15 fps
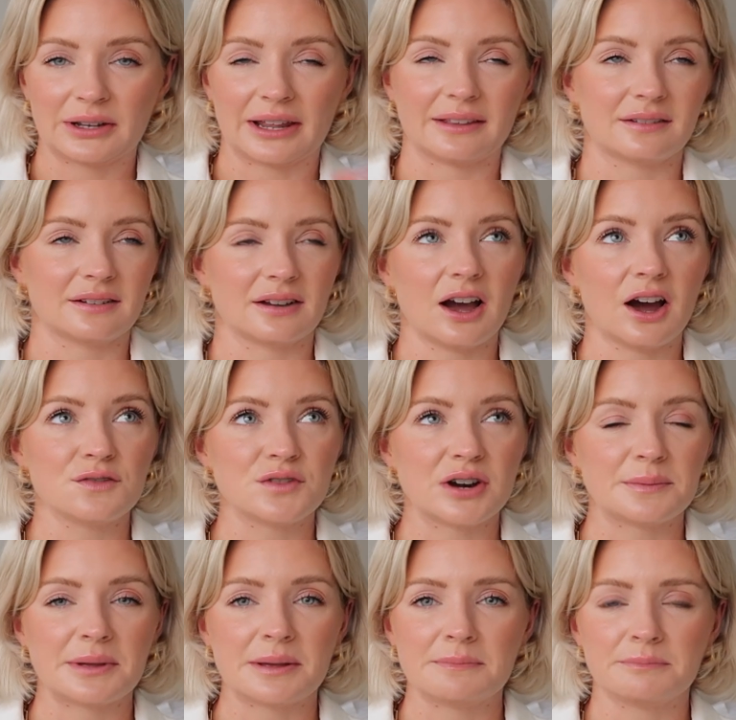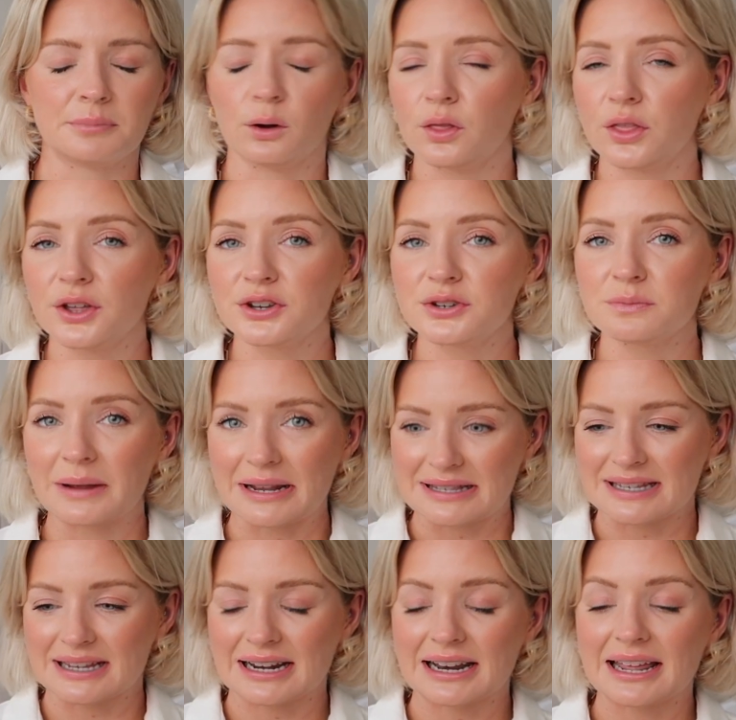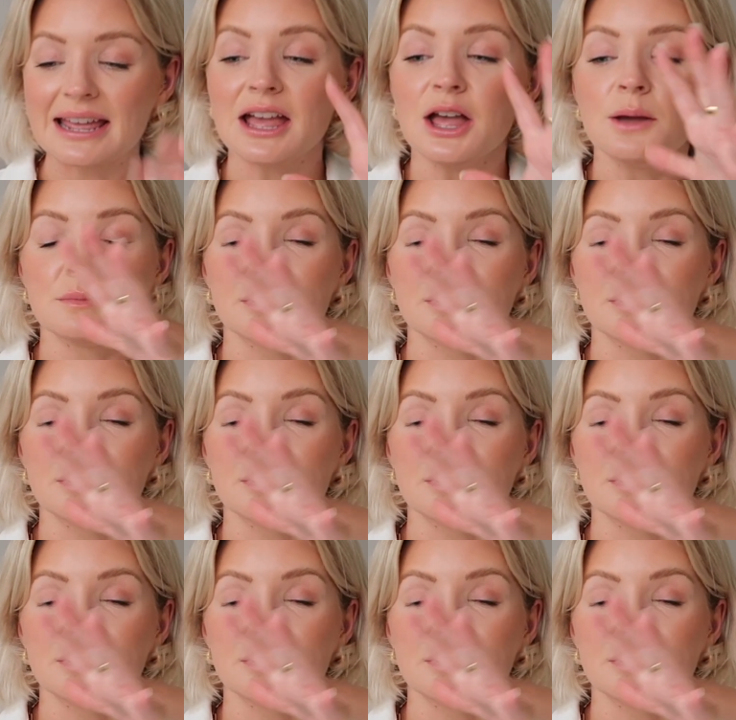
like can't really be bothered basically,